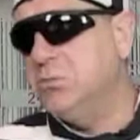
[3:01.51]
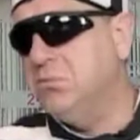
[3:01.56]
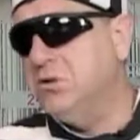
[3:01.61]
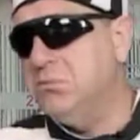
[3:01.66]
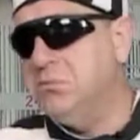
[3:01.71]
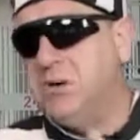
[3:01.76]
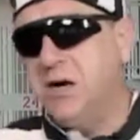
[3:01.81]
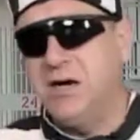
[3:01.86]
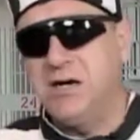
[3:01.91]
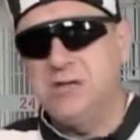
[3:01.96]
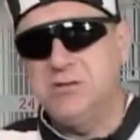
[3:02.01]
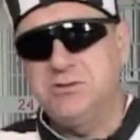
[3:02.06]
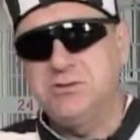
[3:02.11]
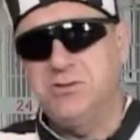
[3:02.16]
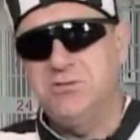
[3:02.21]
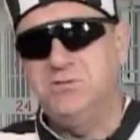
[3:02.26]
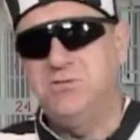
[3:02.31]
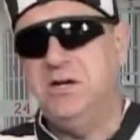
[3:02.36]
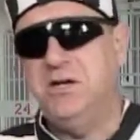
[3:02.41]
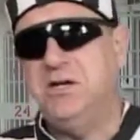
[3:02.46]
be
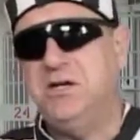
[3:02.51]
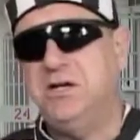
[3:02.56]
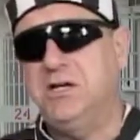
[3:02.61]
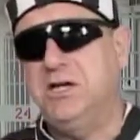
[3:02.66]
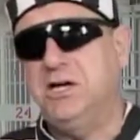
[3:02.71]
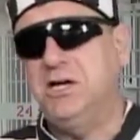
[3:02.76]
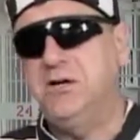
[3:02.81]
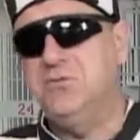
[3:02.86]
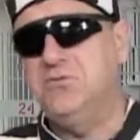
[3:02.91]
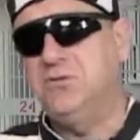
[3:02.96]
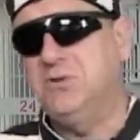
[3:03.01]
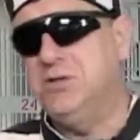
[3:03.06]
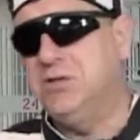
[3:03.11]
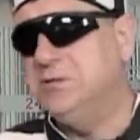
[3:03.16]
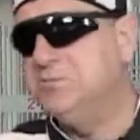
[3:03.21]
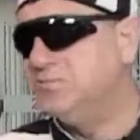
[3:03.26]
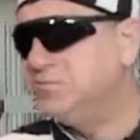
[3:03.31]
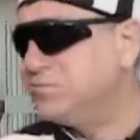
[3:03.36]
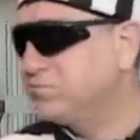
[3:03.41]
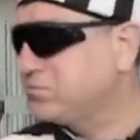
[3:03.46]
monitored very carefully.
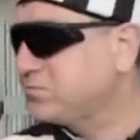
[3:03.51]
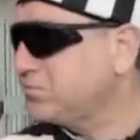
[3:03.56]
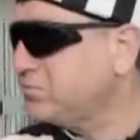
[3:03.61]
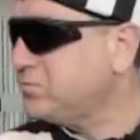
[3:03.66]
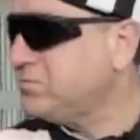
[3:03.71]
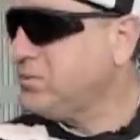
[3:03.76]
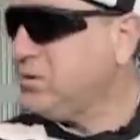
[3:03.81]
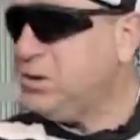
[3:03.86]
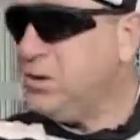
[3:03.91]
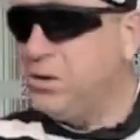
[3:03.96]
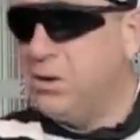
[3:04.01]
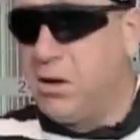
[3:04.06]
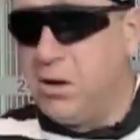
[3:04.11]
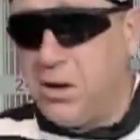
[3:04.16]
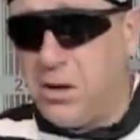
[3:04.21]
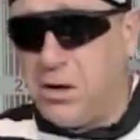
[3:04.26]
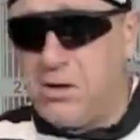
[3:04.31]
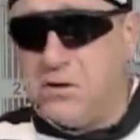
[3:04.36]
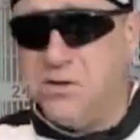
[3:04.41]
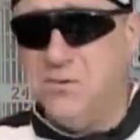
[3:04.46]

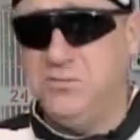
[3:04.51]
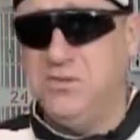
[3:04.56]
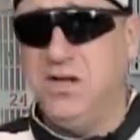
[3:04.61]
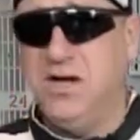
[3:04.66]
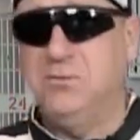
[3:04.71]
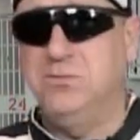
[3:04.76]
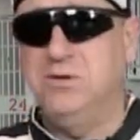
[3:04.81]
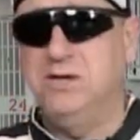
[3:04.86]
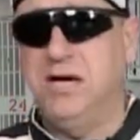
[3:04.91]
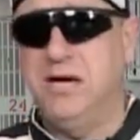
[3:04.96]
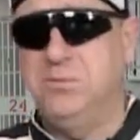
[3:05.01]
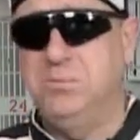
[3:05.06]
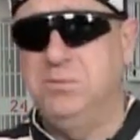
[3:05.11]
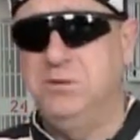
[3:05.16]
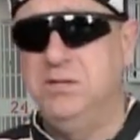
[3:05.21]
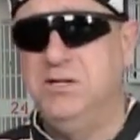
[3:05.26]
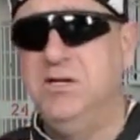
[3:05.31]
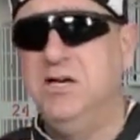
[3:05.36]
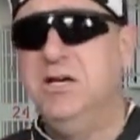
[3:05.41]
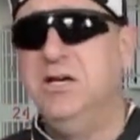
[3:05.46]
All of that would
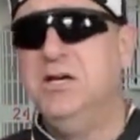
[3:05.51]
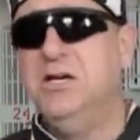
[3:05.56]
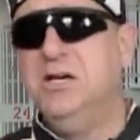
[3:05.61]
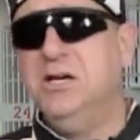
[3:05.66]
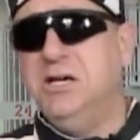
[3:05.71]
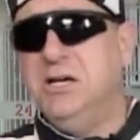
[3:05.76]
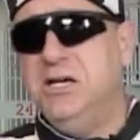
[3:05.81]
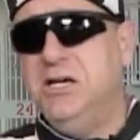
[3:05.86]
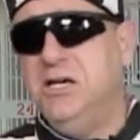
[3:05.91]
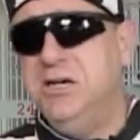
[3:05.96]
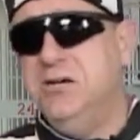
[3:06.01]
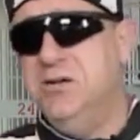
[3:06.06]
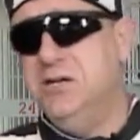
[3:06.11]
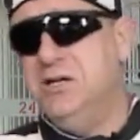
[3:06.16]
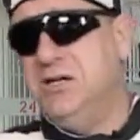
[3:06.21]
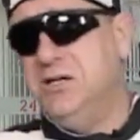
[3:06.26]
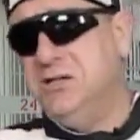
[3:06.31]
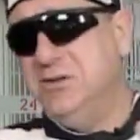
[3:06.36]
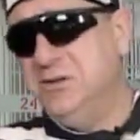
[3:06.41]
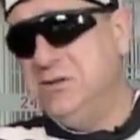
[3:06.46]
happen here
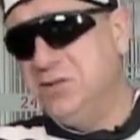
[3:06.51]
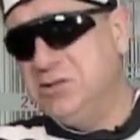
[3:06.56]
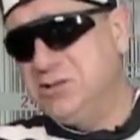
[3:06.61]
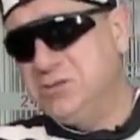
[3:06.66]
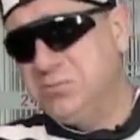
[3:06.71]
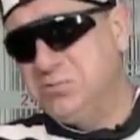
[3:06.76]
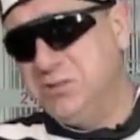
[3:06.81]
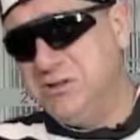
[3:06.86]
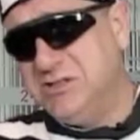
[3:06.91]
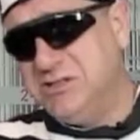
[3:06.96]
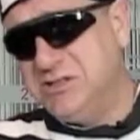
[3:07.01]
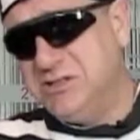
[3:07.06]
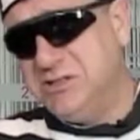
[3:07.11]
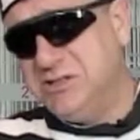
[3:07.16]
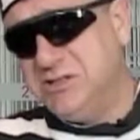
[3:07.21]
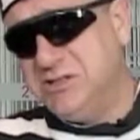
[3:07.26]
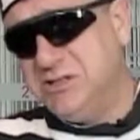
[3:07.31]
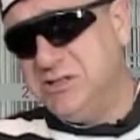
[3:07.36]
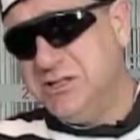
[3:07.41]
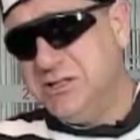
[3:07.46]
in this prison.
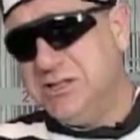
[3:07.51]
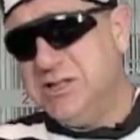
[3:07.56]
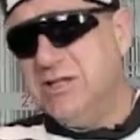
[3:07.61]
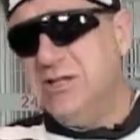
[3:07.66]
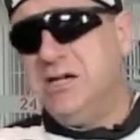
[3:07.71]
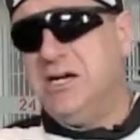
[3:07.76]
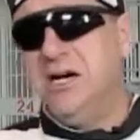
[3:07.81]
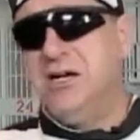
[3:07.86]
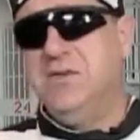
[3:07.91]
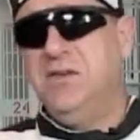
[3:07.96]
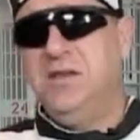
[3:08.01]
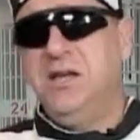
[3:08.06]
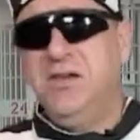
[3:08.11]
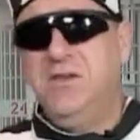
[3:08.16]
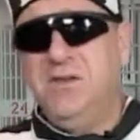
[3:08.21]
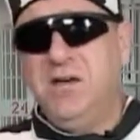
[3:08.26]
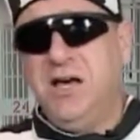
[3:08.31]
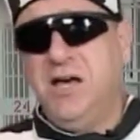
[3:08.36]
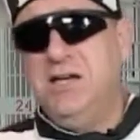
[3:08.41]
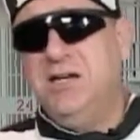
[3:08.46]
On the
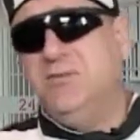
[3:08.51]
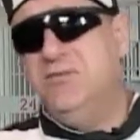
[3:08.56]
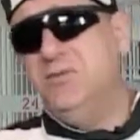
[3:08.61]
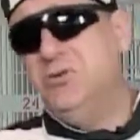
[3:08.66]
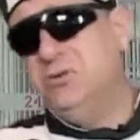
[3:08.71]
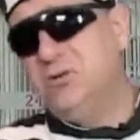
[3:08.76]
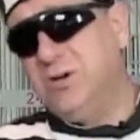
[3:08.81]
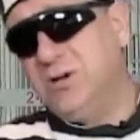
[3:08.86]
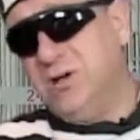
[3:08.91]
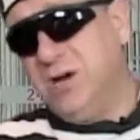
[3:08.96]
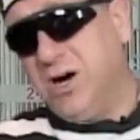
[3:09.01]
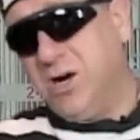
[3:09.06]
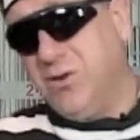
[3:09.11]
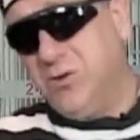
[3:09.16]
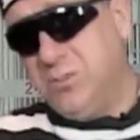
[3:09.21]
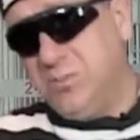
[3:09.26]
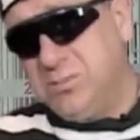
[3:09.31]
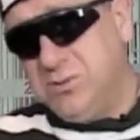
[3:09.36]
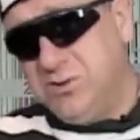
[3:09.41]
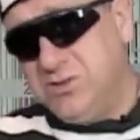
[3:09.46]
other hand, if you took all
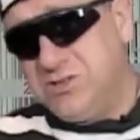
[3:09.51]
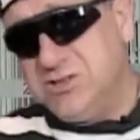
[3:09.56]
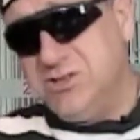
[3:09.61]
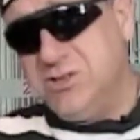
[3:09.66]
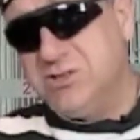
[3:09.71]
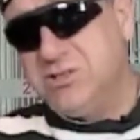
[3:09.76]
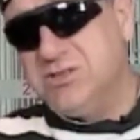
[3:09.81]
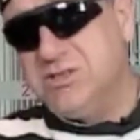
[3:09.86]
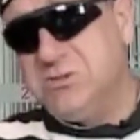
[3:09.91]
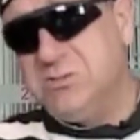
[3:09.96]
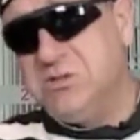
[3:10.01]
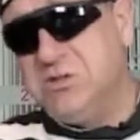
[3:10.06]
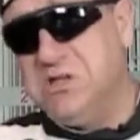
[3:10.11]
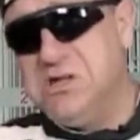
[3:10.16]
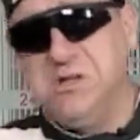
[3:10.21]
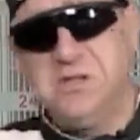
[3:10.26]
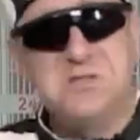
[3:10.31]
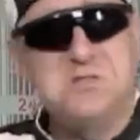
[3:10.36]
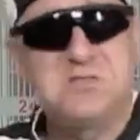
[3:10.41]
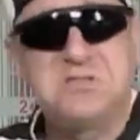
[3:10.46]
the prisoners that were
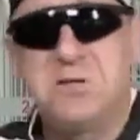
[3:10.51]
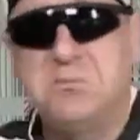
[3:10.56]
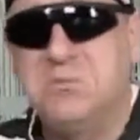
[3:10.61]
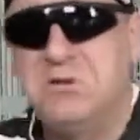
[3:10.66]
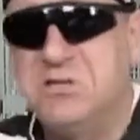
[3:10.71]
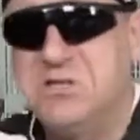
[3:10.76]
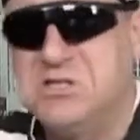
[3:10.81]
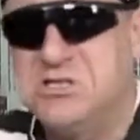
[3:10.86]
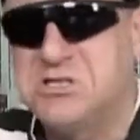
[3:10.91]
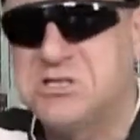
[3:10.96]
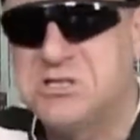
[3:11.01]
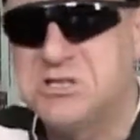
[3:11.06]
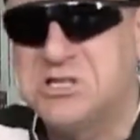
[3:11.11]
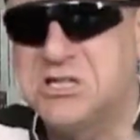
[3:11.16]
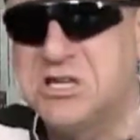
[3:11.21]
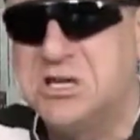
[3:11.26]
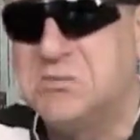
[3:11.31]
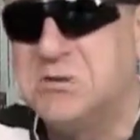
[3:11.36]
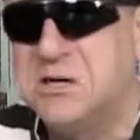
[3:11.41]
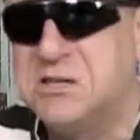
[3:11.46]
here, some of these
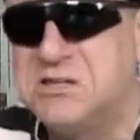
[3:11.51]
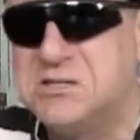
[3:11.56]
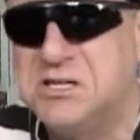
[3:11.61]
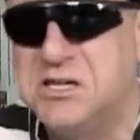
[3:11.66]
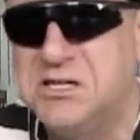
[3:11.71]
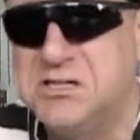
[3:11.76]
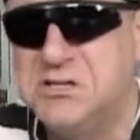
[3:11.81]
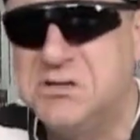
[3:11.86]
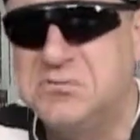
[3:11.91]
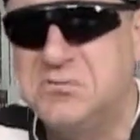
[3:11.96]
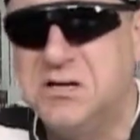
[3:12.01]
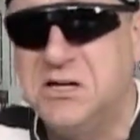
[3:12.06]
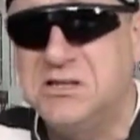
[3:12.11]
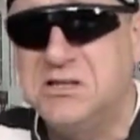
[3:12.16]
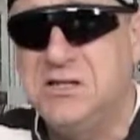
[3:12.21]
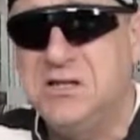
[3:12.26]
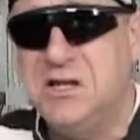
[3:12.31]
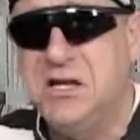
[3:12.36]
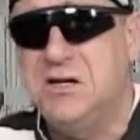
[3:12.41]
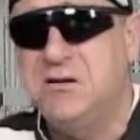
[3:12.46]
scum, I tell you right
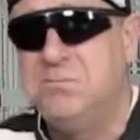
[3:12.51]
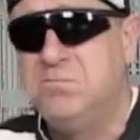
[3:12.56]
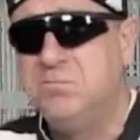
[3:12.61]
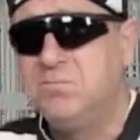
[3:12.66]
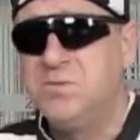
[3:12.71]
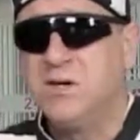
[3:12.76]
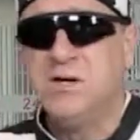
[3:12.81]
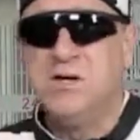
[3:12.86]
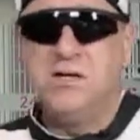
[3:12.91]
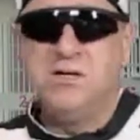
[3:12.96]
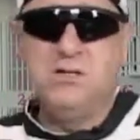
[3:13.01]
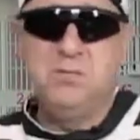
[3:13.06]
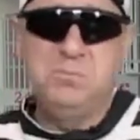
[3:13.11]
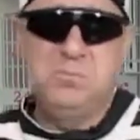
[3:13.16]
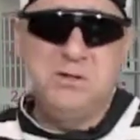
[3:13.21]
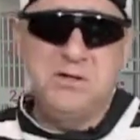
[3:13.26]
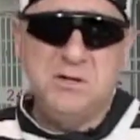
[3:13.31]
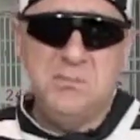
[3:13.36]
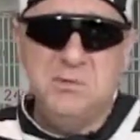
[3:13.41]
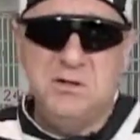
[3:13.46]
now, you
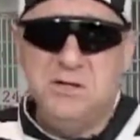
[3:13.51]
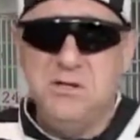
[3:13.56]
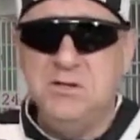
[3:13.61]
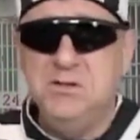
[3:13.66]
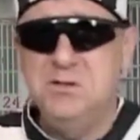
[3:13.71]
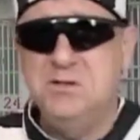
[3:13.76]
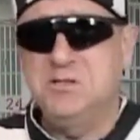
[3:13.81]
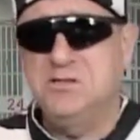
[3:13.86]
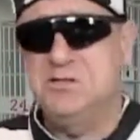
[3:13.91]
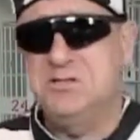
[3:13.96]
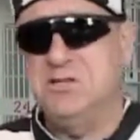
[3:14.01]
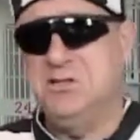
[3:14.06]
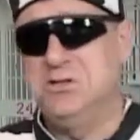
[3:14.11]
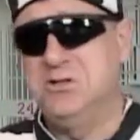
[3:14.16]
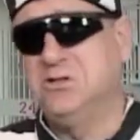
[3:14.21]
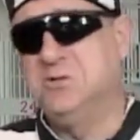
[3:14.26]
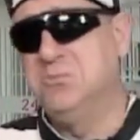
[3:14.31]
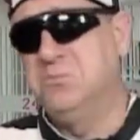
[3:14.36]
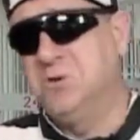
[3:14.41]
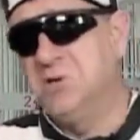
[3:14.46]
put them in a nursing
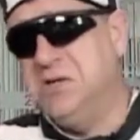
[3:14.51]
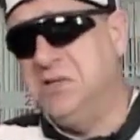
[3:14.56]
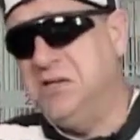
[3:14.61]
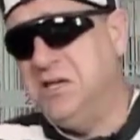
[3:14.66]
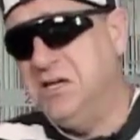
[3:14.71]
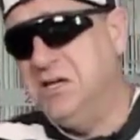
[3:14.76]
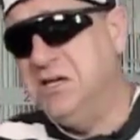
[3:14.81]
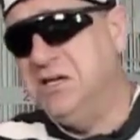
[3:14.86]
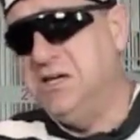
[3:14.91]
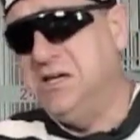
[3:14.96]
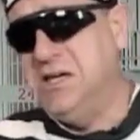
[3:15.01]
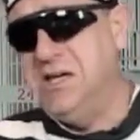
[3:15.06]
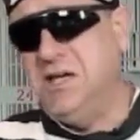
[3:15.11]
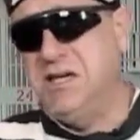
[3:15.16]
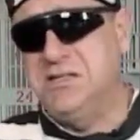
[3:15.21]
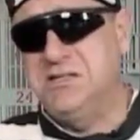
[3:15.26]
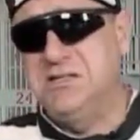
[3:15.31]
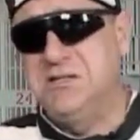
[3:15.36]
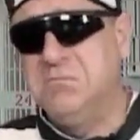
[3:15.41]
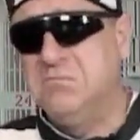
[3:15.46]
home, what are they going to get?